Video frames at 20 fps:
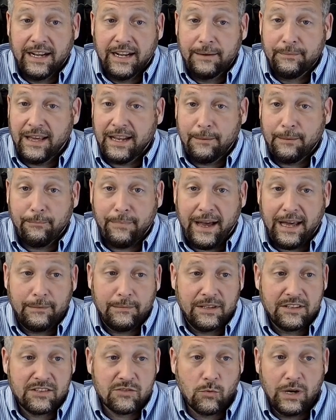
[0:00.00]
I am not a
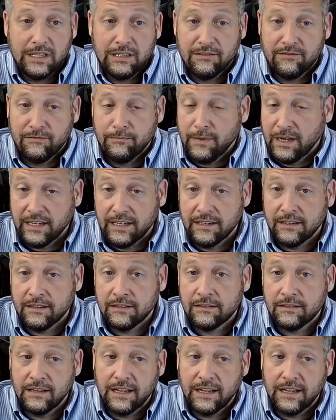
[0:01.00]
bottomless well of money